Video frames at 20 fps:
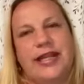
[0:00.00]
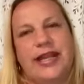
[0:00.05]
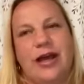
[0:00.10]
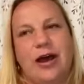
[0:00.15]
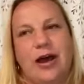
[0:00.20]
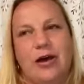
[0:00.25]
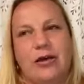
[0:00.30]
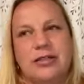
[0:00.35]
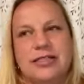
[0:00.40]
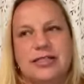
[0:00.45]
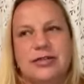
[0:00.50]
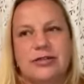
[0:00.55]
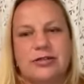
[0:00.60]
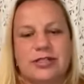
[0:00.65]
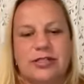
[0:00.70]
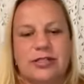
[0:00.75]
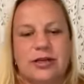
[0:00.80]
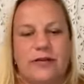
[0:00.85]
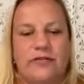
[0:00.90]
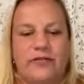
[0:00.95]
they also
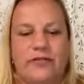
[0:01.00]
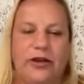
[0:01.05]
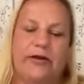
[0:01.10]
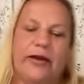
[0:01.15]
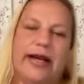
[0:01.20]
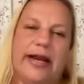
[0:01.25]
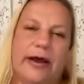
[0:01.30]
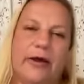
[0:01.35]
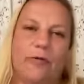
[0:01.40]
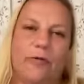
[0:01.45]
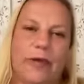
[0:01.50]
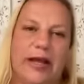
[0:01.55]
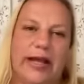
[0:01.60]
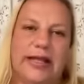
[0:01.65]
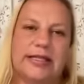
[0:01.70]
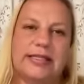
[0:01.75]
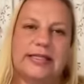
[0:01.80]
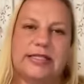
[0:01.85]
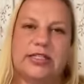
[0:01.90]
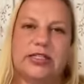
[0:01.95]
start figuring out
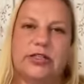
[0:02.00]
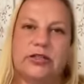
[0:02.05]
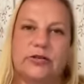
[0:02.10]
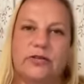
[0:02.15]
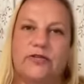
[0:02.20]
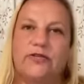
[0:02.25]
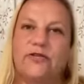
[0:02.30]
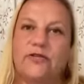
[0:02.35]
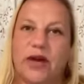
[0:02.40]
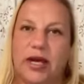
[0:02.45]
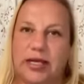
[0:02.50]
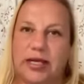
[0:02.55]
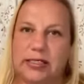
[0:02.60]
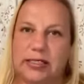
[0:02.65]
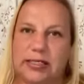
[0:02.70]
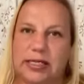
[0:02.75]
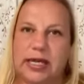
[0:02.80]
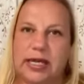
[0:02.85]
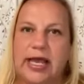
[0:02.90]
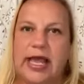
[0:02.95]
ways to
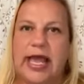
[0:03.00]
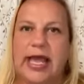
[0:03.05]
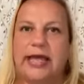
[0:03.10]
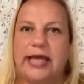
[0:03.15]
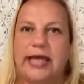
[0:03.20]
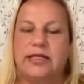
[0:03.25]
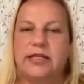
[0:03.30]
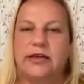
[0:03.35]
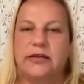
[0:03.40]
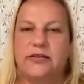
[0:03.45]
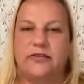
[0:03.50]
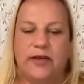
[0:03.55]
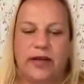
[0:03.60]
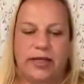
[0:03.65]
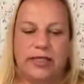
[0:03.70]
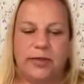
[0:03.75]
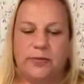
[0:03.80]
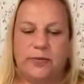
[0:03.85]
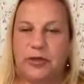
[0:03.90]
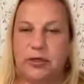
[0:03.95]
fund
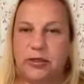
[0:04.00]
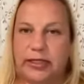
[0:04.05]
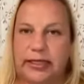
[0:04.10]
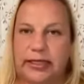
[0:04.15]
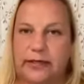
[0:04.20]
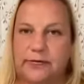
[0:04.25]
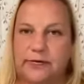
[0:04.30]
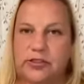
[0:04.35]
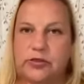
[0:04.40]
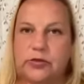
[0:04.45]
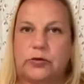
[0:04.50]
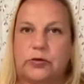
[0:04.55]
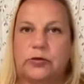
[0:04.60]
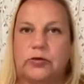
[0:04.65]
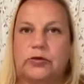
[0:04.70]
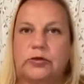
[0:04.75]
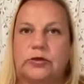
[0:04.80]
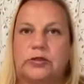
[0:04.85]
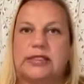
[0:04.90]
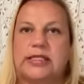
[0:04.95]
building of
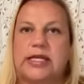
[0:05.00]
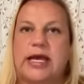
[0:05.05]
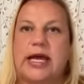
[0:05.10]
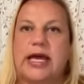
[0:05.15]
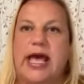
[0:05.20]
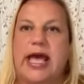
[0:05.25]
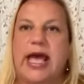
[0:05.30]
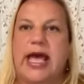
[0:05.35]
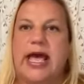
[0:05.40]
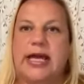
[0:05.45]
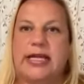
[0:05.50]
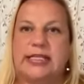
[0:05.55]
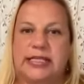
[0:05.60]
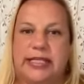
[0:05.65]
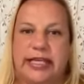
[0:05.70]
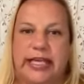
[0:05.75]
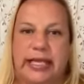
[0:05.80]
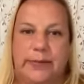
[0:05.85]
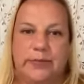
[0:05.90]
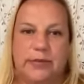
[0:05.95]
schools and to
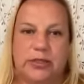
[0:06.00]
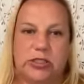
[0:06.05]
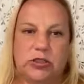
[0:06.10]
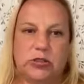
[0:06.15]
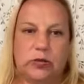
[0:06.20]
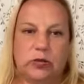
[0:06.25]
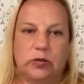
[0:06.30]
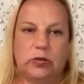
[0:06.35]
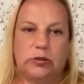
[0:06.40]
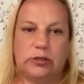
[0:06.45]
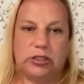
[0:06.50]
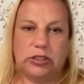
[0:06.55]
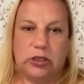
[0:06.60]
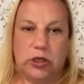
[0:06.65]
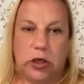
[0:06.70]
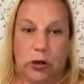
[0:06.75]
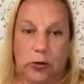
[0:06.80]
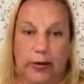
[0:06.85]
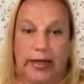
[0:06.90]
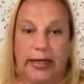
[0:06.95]
keep the schools
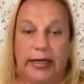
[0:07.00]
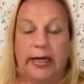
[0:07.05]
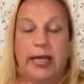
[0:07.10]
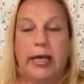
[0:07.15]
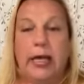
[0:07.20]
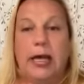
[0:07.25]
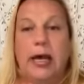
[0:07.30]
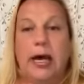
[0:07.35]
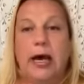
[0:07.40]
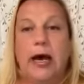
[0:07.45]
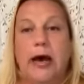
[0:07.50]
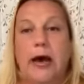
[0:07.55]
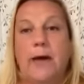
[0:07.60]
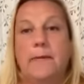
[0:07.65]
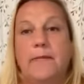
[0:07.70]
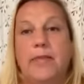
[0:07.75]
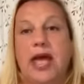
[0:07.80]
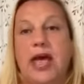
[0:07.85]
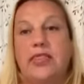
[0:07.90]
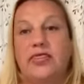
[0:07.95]
going.
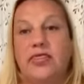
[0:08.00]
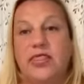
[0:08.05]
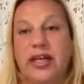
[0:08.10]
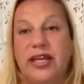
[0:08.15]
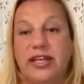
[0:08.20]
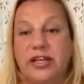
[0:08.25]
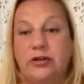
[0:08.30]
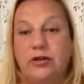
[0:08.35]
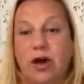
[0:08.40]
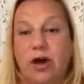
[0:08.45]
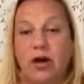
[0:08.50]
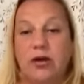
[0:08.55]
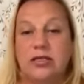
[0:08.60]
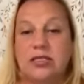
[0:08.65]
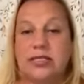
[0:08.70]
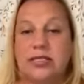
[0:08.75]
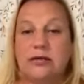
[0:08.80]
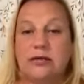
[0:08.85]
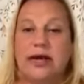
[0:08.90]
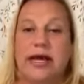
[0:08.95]
And then you
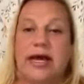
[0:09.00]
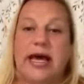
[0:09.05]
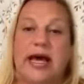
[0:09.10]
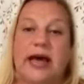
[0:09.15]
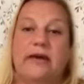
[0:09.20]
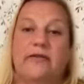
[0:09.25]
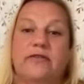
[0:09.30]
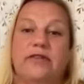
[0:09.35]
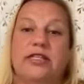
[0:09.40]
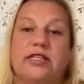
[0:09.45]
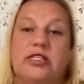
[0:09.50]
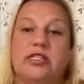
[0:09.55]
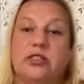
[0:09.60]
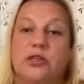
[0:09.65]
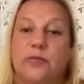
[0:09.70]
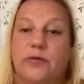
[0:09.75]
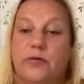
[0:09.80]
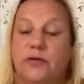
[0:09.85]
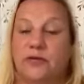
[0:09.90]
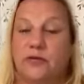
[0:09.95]
also have the
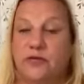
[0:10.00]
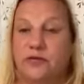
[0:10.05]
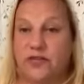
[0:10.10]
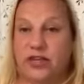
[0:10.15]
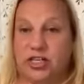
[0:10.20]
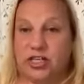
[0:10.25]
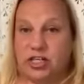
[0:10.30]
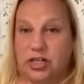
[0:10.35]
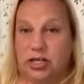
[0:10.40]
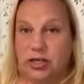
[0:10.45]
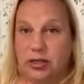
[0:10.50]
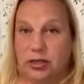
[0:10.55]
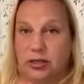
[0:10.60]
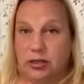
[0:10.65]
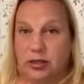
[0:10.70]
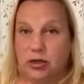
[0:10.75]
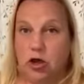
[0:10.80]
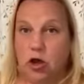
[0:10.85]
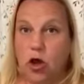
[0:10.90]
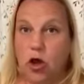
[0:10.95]
supervision
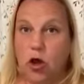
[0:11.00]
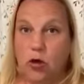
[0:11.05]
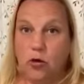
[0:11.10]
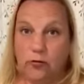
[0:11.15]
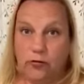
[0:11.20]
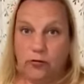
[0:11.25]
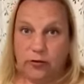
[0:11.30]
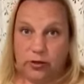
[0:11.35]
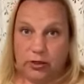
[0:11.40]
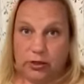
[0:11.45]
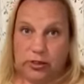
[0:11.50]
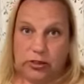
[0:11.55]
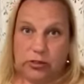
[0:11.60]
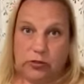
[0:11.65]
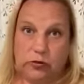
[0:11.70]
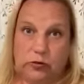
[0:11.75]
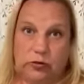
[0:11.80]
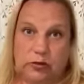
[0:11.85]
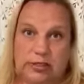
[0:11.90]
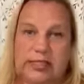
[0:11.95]
over the
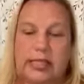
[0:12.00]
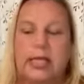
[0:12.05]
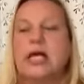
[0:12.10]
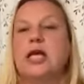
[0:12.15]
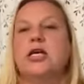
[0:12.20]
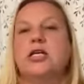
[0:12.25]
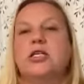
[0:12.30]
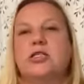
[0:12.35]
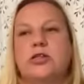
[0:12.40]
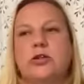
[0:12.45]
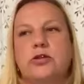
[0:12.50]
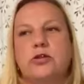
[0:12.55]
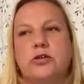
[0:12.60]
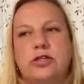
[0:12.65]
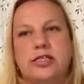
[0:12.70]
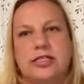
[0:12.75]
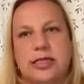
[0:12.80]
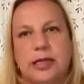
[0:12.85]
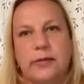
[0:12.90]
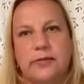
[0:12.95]
schools. So
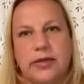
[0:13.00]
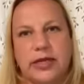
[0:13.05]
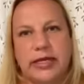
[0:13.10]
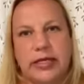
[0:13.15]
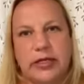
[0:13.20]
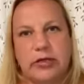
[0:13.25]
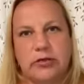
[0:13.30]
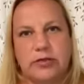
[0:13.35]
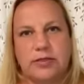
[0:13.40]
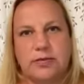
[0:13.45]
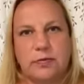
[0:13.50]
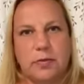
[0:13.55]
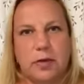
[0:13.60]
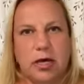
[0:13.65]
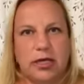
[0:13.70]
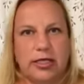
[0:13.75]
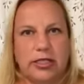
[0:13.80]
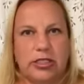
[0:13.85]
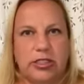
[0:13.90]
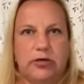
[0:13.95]
there's somebody who's
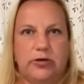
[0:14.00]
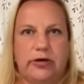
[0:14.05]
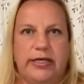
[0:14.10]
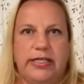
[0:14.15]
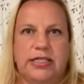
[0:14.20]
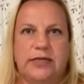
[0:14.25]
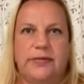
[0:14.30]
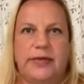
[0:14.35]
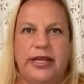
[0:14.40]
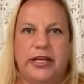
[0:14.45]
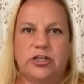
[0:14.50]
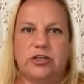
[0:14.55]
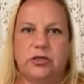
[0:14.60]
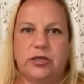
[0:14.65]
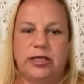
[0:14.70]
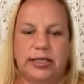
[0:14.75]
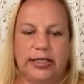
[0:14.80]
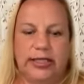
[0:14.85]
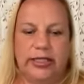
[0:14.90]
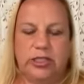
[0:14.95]
monitoring to make sure
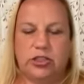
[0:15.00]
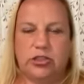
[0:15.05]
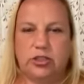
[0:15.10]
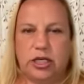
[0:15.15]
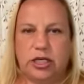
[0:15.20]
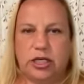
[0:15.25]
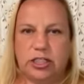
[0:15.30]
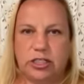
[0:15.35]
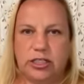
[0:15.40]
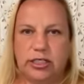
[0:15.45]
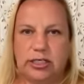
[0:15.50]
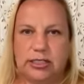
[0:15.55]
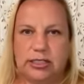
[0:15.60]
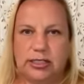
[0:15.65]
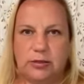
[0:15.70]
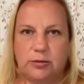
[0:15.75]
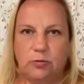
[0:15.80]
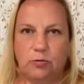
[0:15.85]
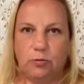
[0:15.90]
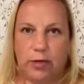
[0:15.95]
that the instruction
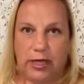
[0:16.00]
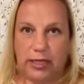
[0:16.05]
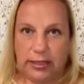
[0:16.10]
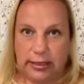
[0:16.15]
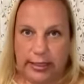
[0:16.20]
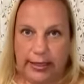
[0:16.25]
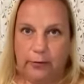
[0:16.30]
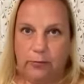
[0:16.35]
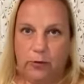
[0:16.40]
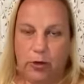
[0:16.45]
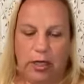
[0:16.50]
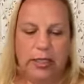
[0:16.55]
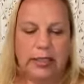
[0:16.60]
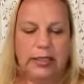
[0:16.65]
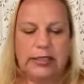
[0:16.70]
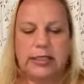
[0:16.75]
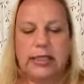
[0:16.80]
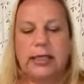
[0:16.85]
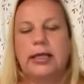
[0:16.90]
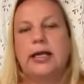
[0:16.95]
is what they
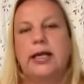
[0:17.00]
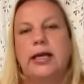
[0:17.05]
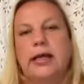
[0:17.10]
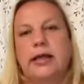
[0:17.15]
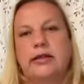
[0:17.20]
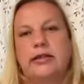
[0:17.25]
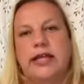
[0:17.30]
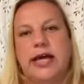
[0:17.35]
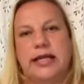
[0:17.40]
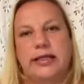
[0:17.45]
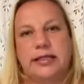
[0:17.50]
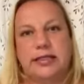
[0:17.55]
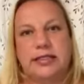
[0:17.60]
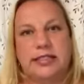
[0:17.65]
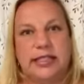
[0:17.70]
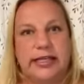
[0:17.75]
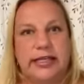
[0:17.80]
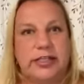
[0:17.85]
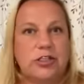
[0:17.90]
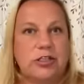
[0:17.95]
want, that the
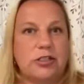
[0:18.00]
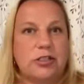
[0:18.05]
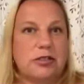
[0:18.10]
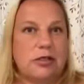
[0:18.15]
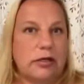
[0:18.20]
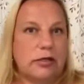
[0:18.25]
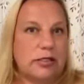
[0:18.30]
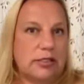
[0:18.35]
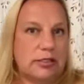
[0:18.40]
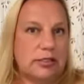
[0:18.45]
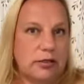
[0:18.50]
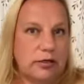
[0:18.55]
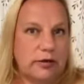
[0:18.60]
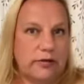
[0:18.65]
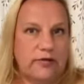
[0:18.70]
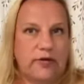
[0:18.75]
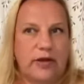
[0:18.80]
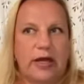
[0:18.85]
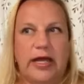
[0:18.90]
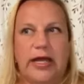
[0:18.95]
teachers are
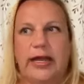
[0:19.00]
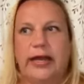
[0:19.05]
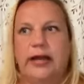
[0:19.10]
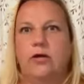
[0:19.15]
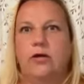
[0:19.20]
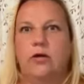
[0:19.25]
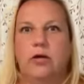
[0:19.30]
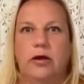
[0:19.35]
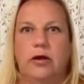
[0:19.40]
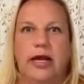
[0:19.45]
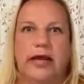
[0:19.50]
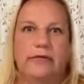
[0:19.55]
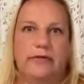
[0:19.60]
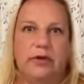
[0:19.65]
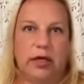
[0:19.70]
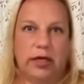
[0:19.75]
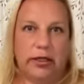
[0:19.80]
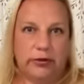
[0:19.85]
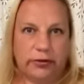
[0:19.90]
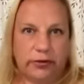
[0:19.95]
certified or have
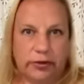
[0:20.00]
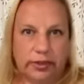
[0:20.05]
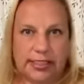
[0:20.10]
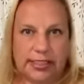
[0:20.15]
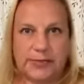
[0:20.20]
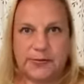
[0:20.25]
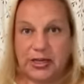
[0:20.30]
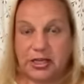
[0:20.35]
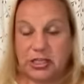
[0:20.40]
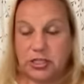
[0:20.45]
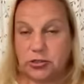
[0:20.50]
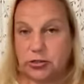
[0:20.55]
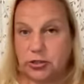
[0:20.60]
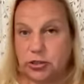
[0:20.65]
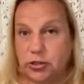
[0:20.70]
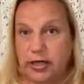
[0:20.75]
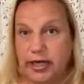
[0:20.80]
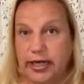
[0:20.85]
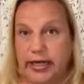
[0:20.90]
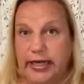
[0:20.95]
gone through the special
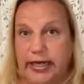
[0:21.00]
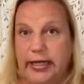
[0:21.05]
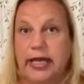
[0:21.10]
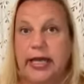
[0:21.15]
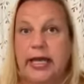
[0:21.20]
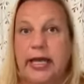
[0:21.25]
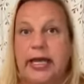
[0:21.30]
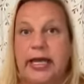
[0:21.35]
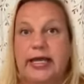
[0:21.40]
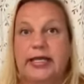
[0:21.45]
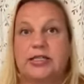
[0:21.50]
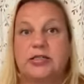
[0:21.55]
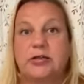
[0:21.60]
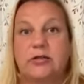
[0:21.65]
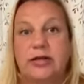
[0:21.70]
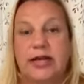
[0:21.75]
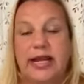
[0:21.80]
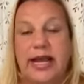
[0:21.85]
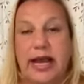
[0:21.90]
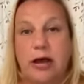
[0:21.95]
training. And
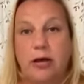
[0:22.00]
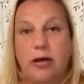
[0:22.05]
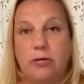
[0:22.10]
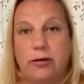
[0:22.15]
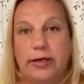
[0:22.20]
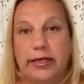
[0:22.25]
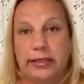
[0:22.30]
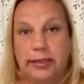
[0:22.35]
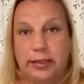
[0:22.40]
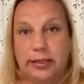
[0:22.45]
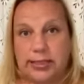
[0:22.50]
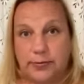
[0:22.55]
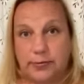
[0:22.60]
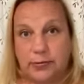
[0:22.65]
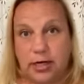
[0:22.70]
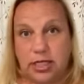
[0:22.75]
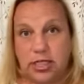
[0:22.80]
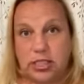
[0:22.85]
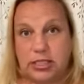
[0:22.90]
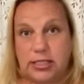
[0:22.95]
so now in the
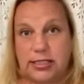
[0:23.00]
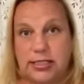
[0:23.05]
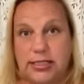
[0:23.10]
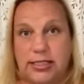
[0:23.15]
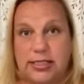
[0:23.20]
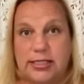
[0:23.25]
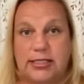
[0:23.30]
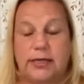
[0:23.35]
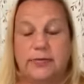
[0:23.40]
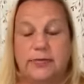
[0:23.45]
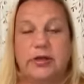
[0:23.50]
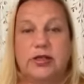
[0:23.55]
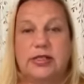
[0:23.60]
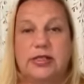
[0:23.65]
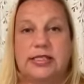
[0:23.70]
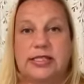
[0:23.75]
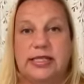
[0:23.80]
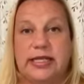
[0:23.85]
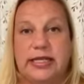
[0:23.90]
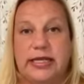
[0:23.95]
suppression system, you're
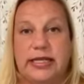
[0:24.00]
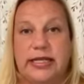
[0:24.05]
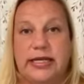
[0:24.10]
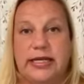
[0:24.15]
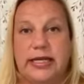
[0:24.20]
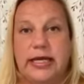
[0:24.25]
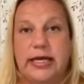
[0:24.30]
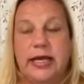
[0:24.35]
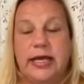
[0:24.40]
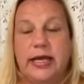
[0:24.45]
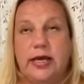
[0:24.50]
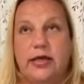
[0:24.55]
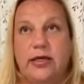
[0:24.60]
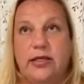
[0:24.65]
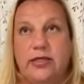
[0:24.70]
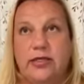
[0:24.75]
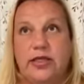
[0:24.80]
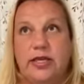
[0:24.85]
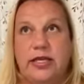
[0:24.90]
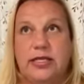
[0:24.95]
seeing
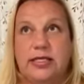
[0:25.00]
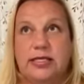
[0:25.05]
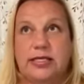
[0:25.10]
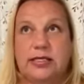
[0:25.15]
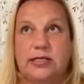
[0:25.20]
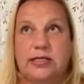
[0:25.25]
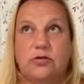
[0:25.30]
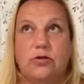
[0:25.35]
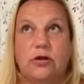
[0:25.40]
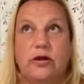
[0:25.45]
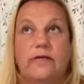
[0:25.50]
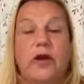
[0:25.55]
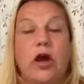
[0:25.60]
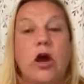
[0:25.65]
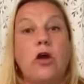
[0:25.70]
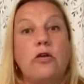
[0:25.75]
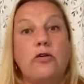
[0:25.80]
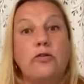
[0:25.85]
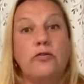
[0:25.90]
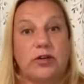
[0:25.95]
this sort of
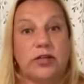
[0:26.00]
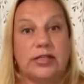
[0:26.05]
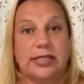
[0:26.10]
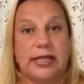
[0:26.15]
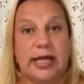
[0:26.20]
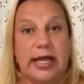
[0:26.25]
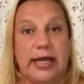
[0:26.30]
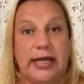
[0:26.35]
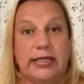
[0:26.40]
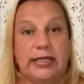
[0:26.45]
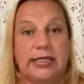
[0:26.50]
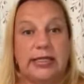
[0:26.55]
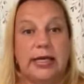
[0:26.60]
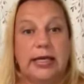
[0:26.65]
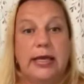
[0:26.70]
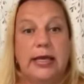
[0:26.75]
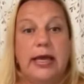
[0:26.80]
oversight.